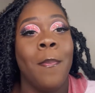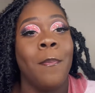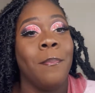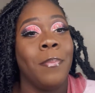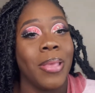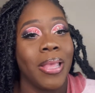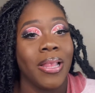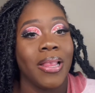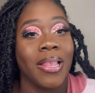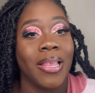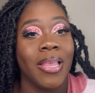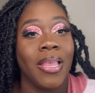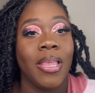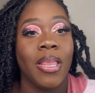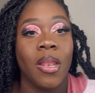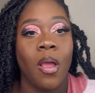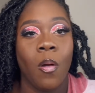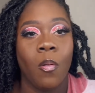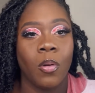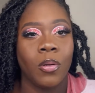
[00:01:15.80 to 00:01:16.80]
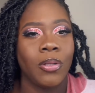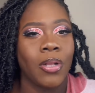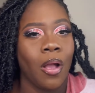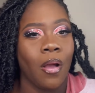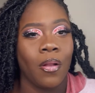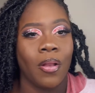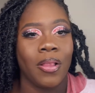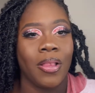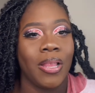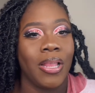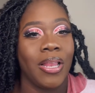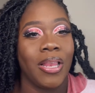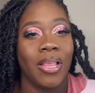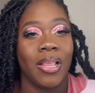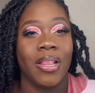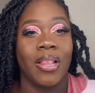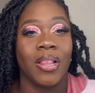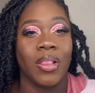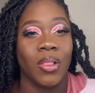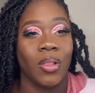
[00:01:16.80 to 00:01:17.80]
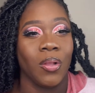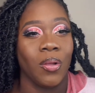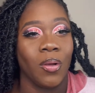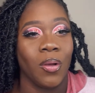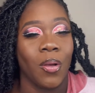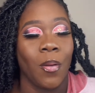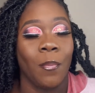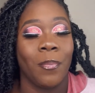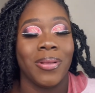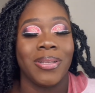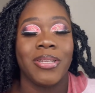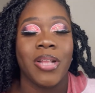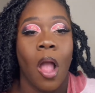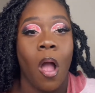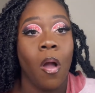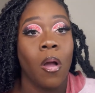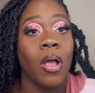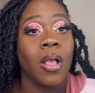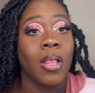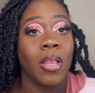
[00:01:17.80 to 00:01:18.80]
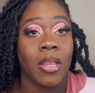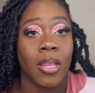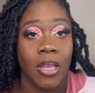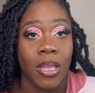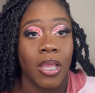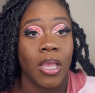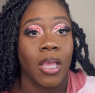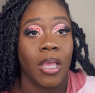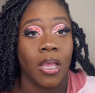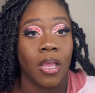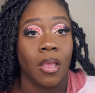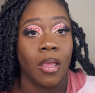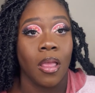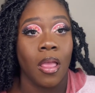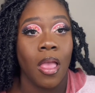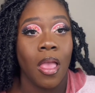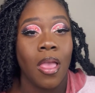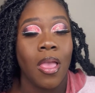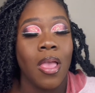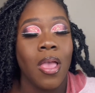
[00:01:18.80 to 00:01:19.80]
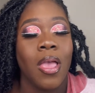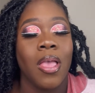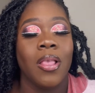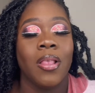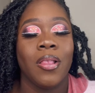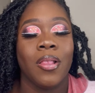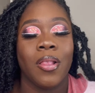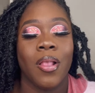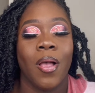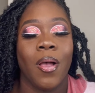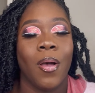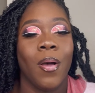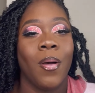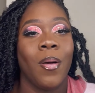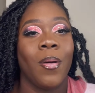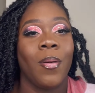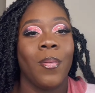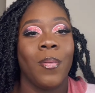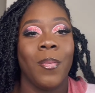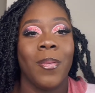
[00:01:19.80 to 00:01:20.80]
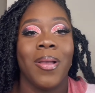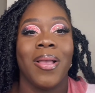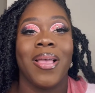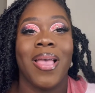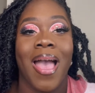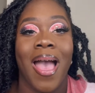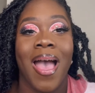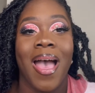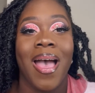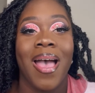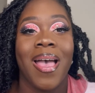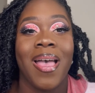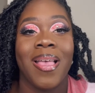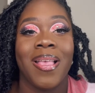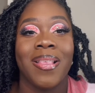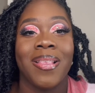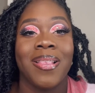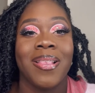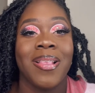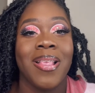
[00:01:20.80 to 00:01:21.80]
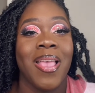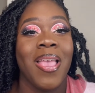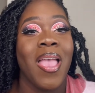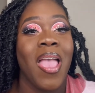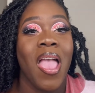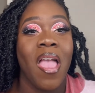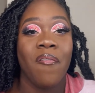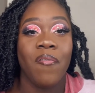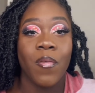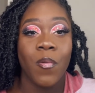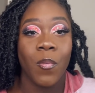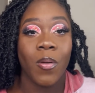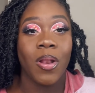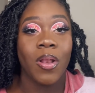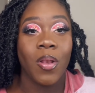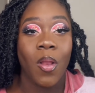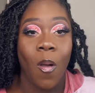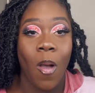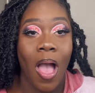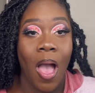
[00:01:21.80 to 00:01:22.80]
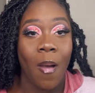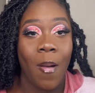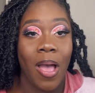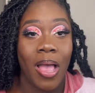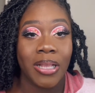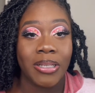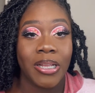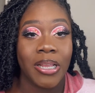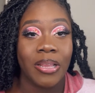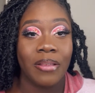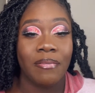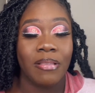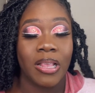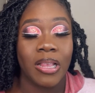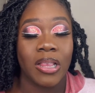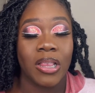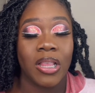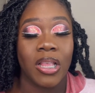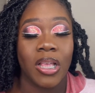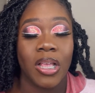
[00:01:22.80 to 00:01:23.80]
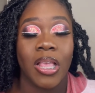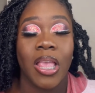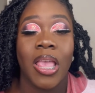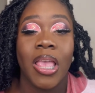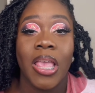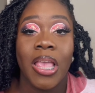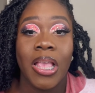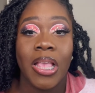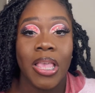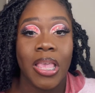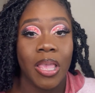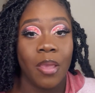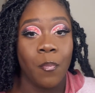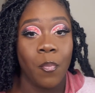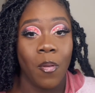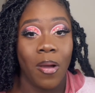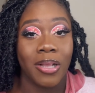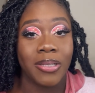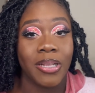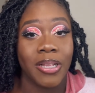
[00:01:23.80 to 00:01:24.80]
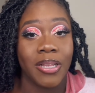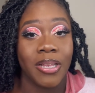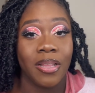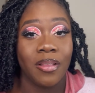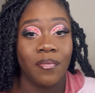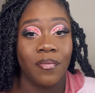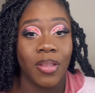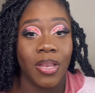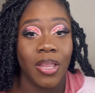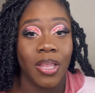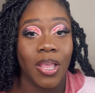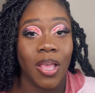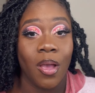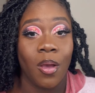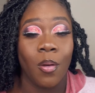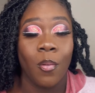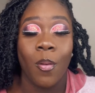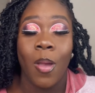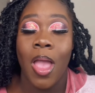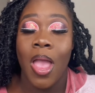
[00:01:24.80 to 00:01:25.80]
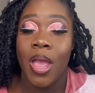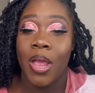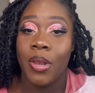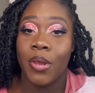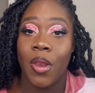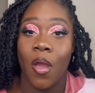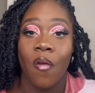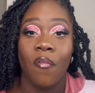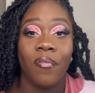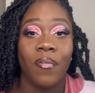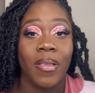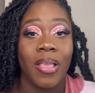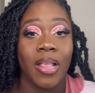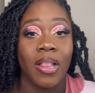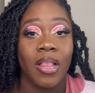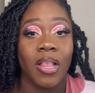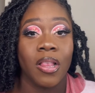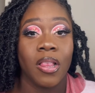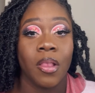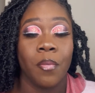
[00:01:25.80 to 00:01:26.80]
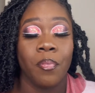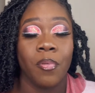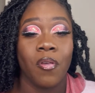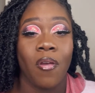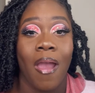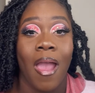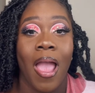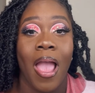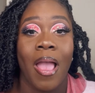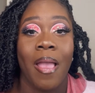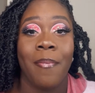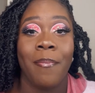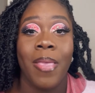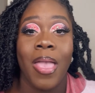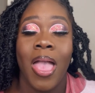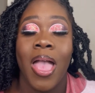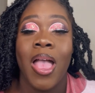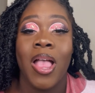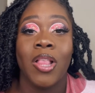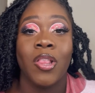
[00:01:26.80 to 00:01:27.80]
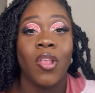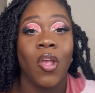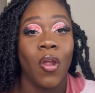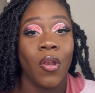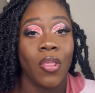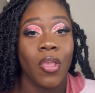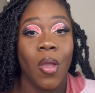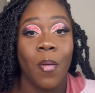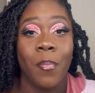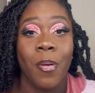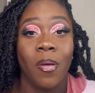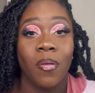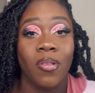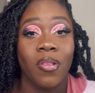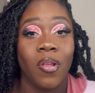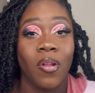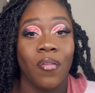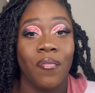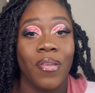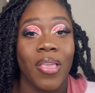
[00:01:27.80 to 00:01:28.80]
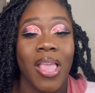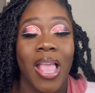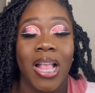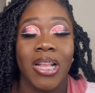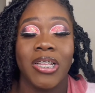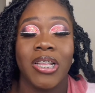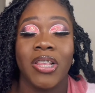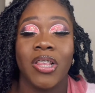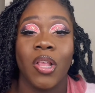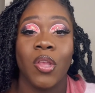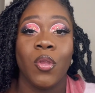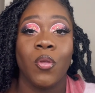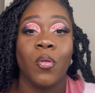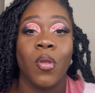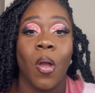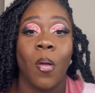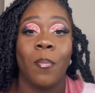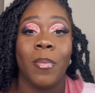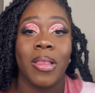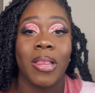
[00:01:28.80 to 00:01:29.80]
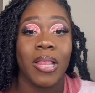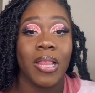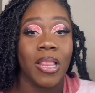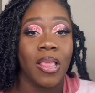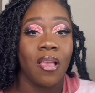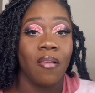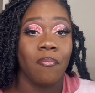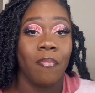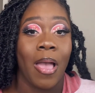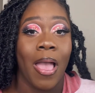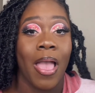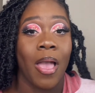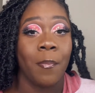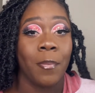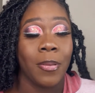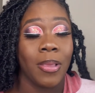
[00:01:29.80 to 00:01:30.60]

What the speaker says: busy. He don't want y'all to see this look, but y'all gonna see it. So guys, if you want to know how I achieve this look, keep watching this video. Don't forget to subscribe. Turn on your post notifications so you don't miss any of my